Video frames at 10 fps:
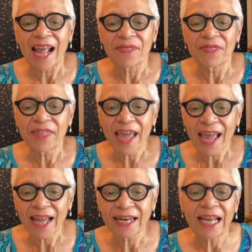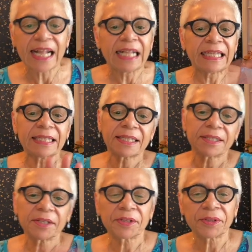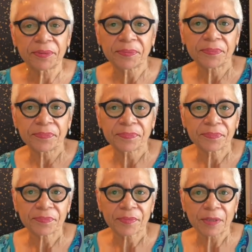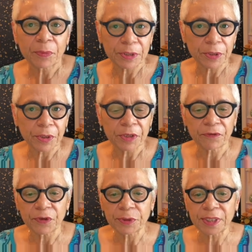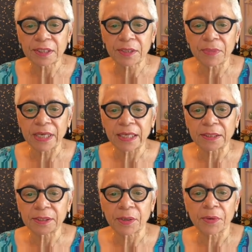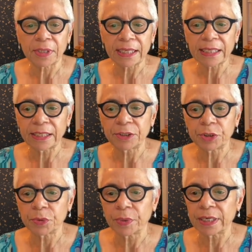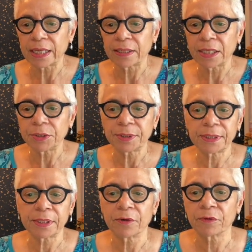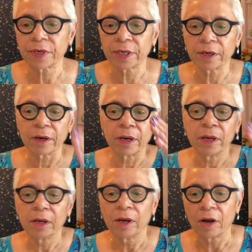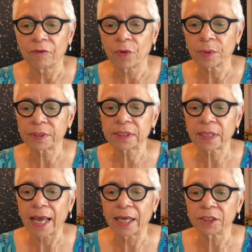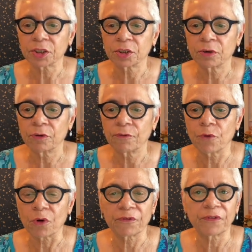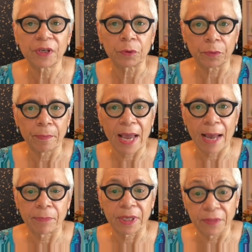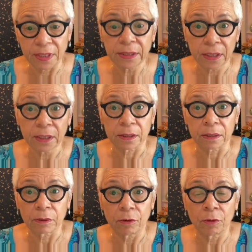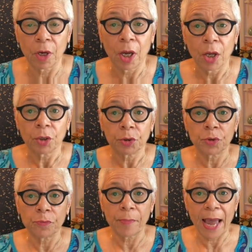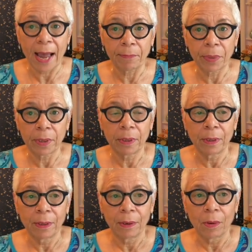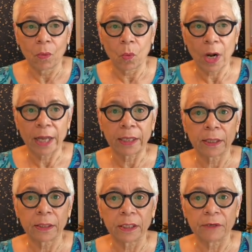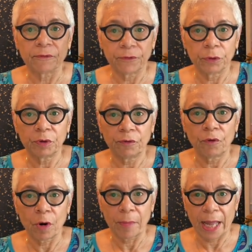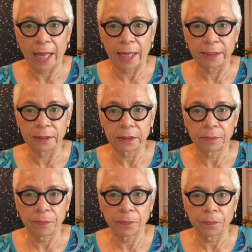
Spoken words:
And then this is it was a little confusing to me. So click into it, and then you see over here a / for field mapping. This is to map what the fluid form has